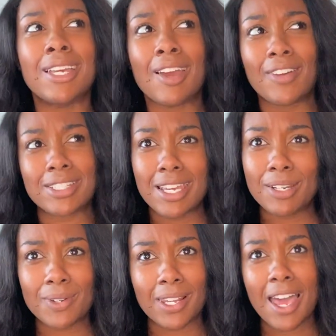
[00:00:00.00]
if I say it
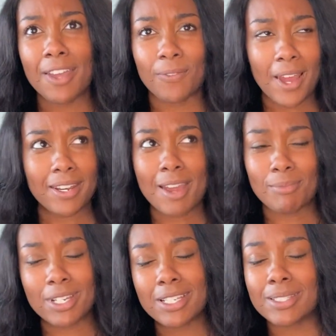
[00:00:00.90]
in real life, why not
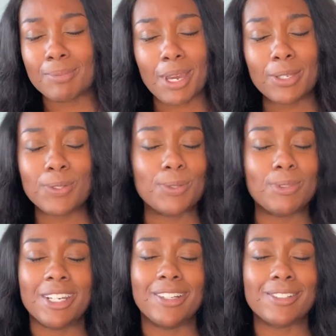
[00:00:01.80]
bring it to my
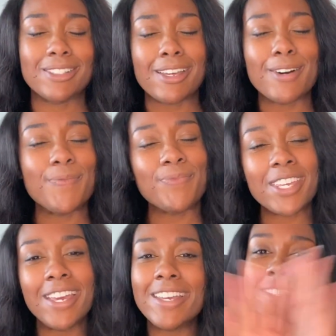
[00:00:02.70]
YouTube channel? So
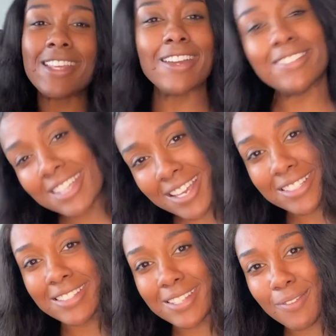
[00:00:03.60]

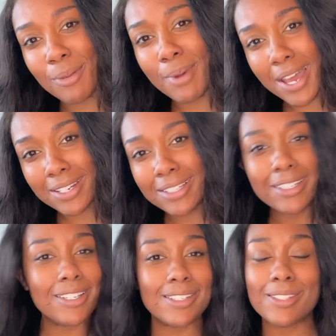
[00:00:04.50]
salutations, everybody.
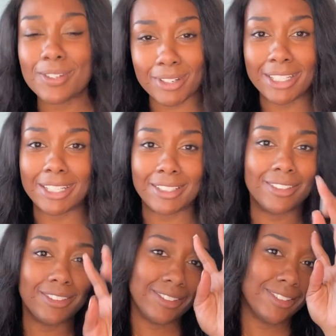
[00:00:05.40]
It's a greeting.
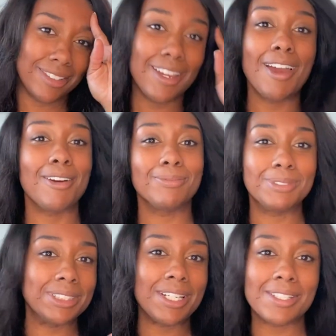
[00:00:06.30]
Yeah,
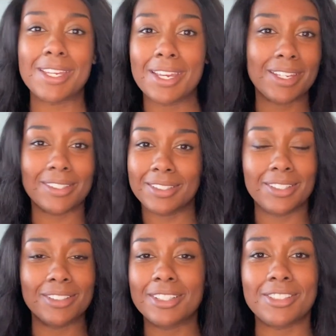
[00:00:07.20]
instead of saying
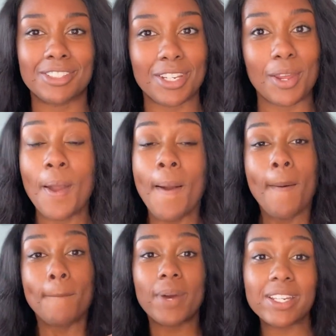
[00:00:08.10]
the other shit.
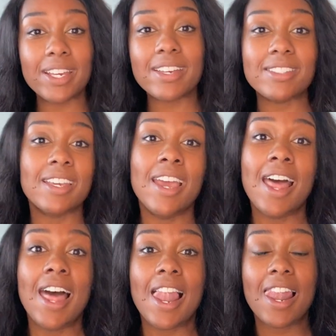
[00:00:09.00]
But yes,
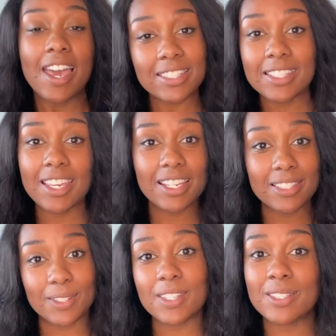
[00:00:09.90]
let's get
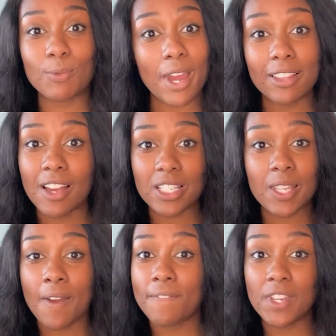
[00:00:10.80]
into this weight loss
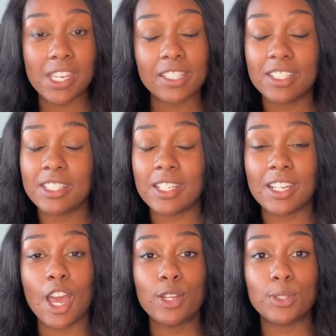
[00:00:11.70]

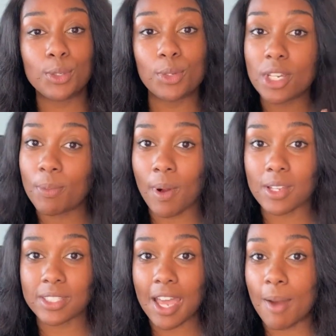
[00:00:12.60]
VSG 2-year
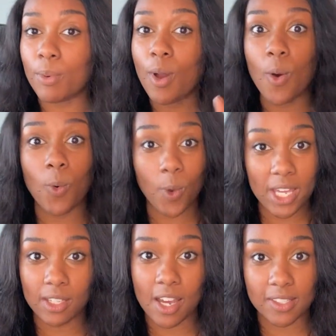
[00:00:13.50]
post-op
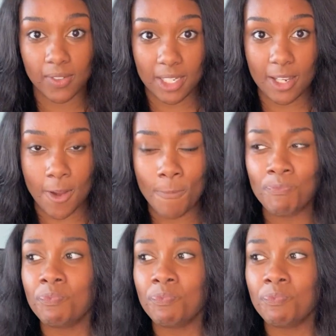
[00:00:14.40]
weight loss video.